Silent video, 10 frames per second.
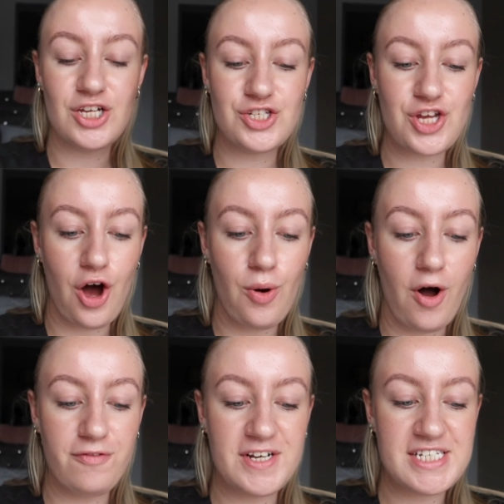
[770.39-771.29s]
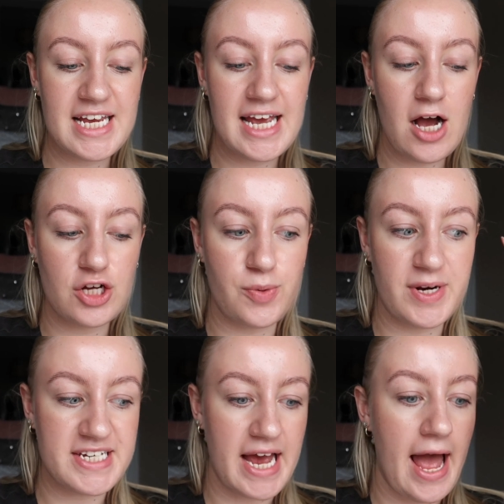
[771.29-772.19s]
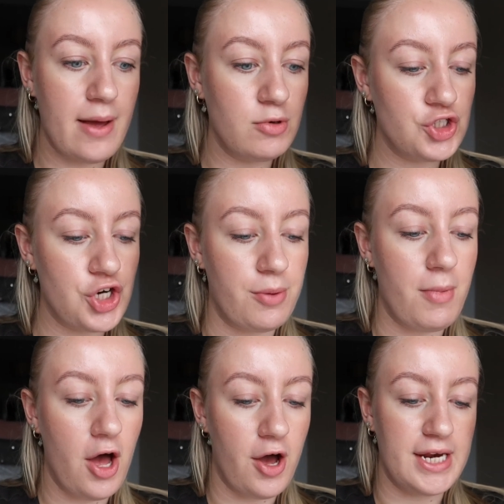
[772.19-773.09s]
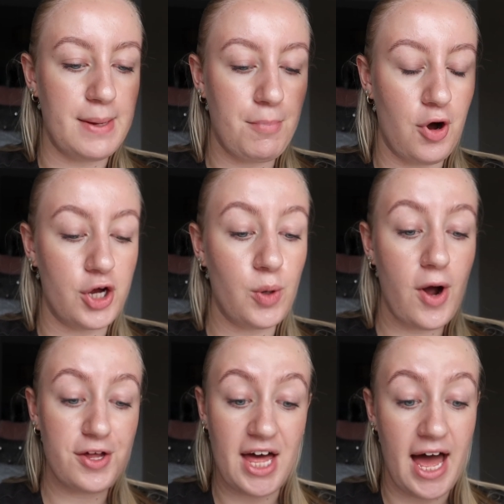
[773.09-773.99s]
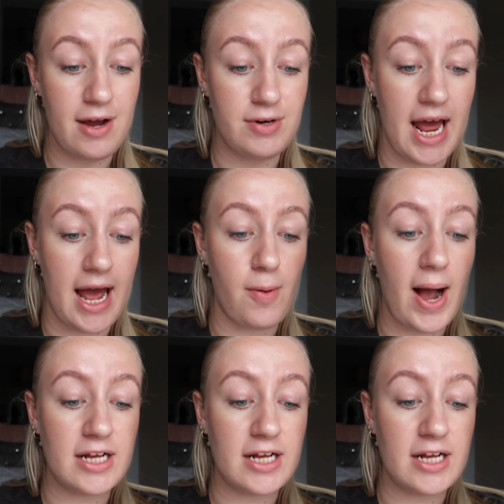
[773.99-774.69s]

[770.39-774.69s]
So obviously I don't want to say how much I'm earning, but I'm going to work that out now,